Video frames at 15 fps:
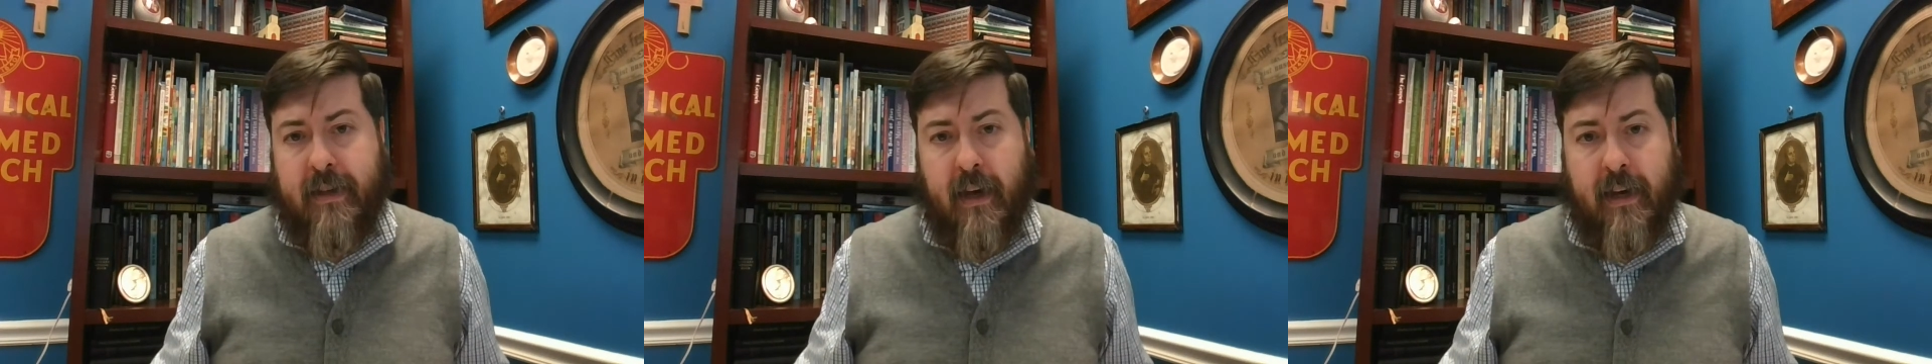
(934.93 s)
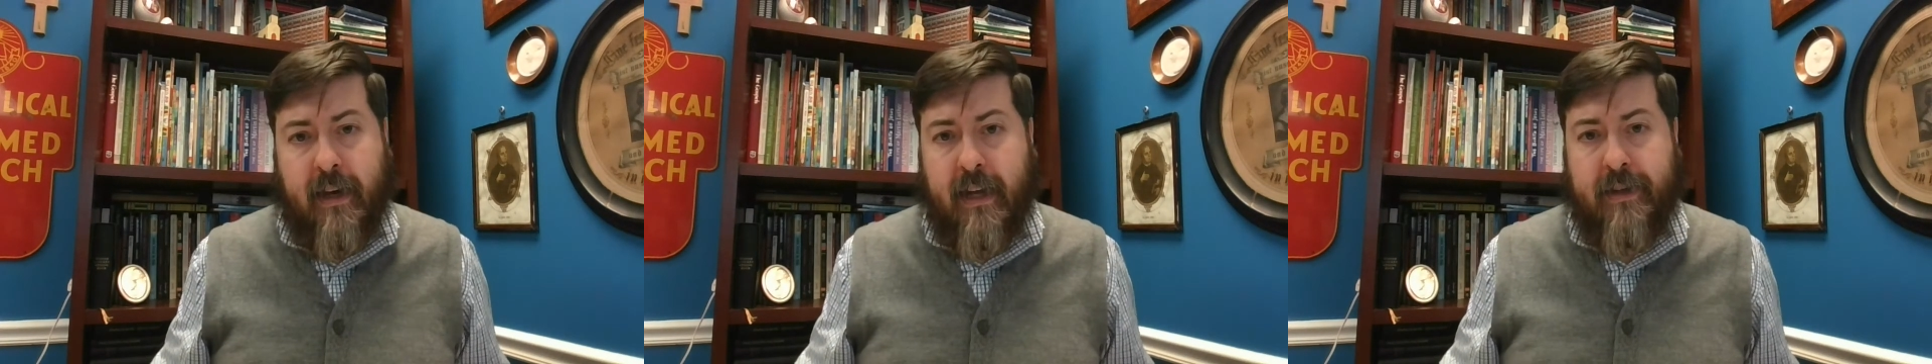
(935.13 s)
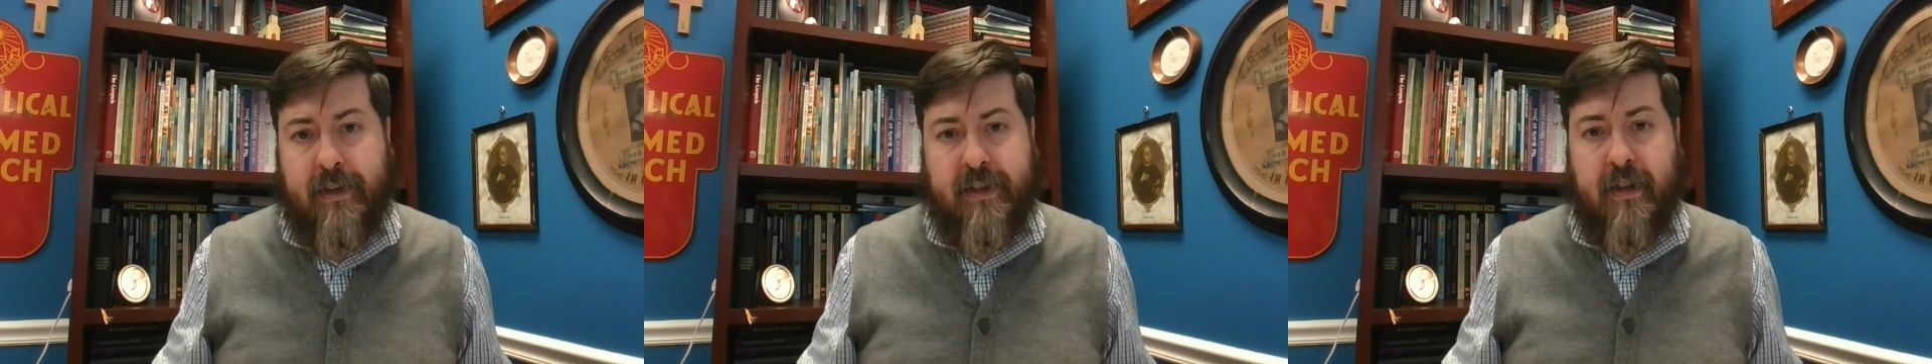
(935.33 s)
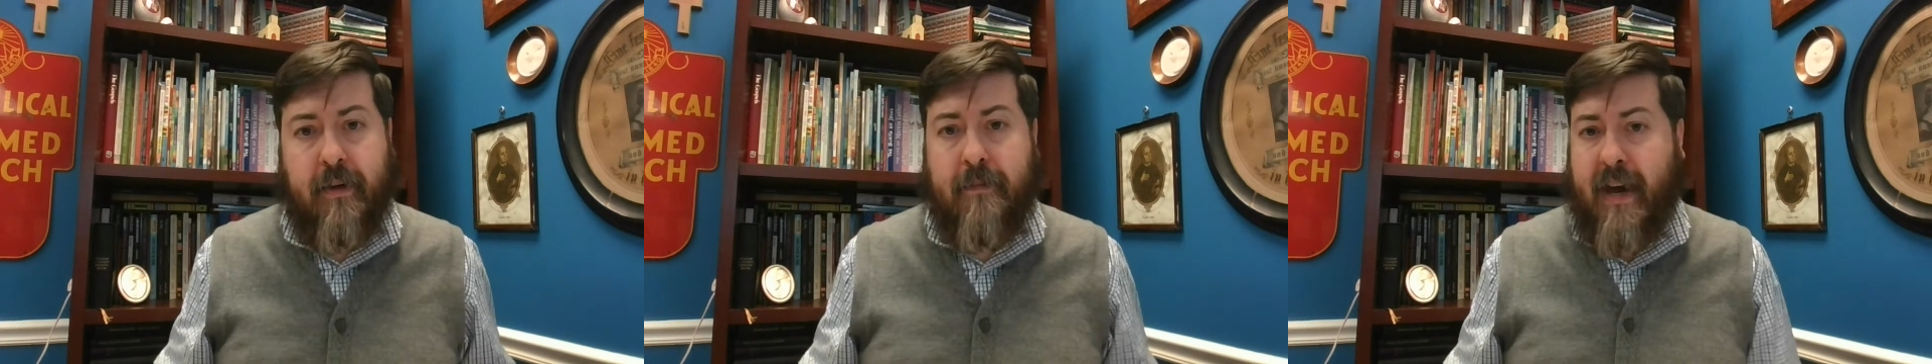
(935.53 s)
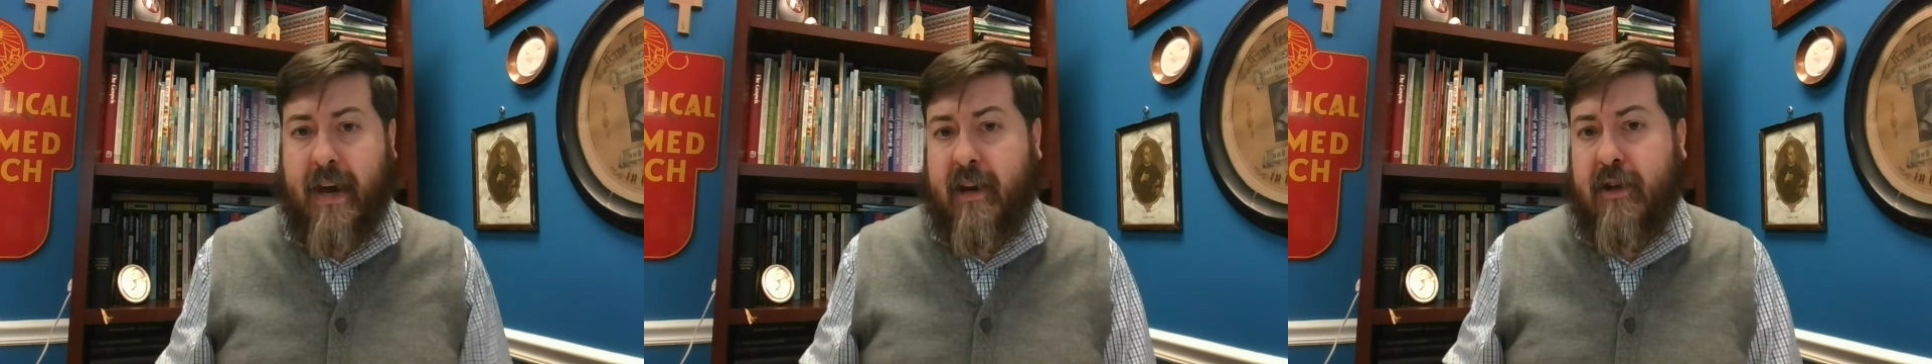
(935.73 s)
against the
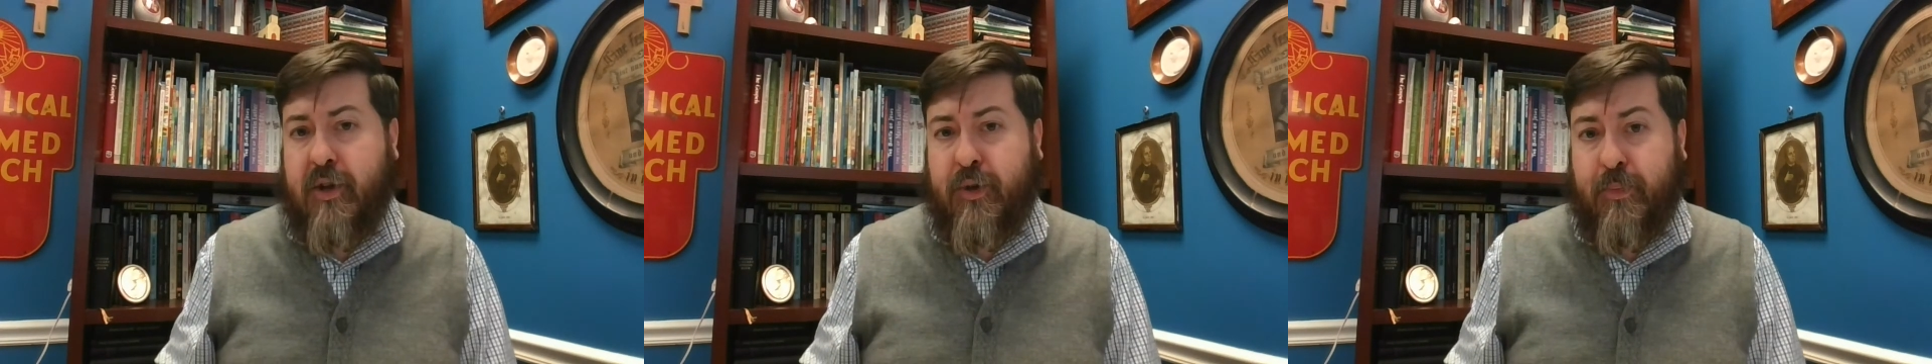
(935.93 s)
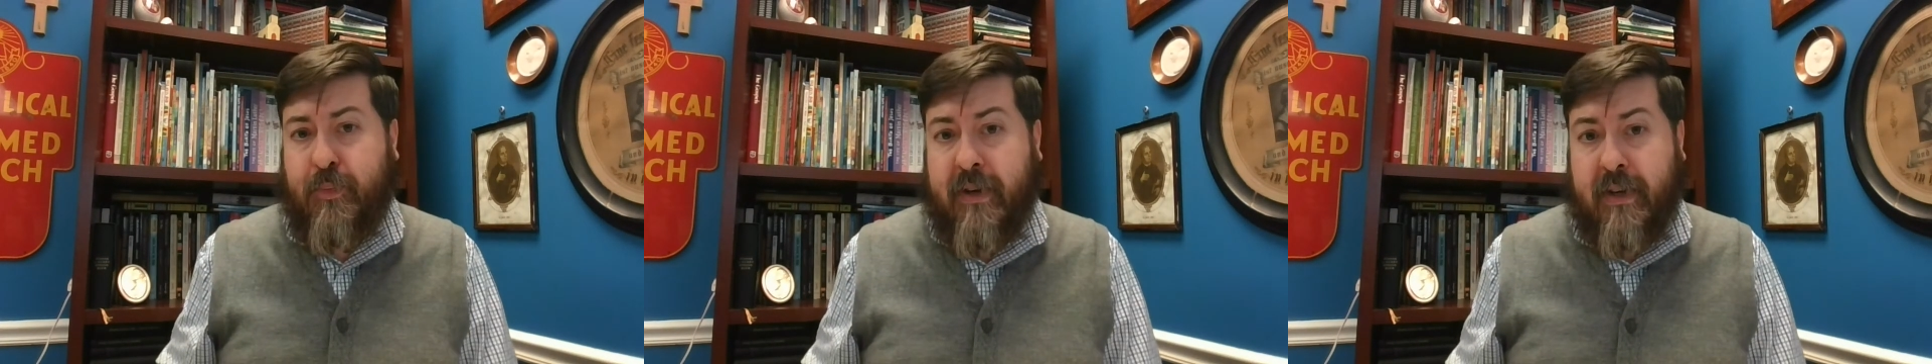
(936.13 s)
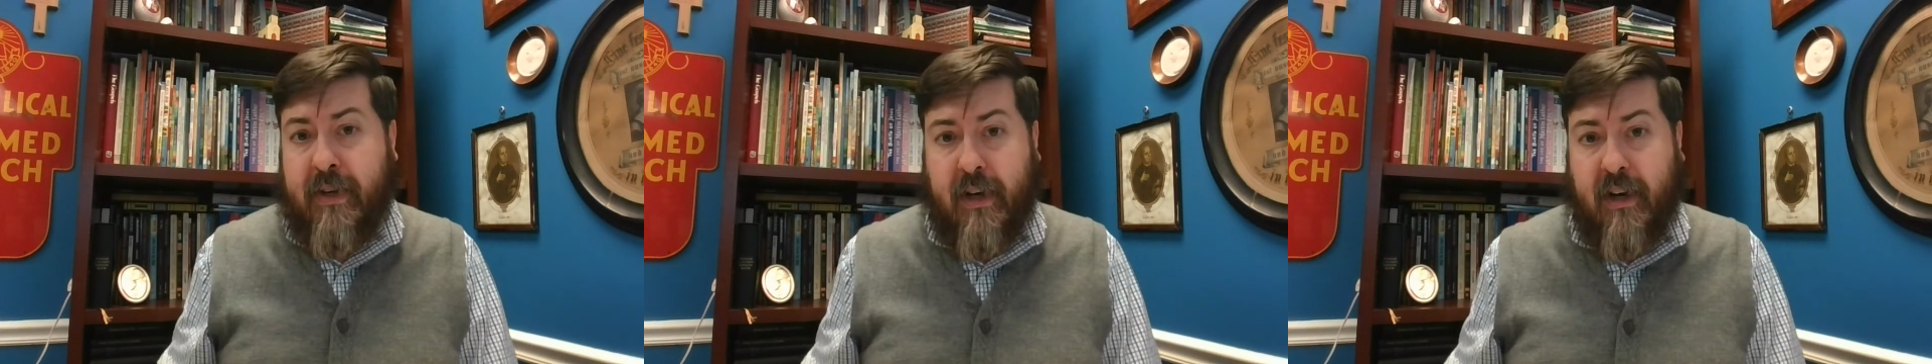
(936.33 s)
management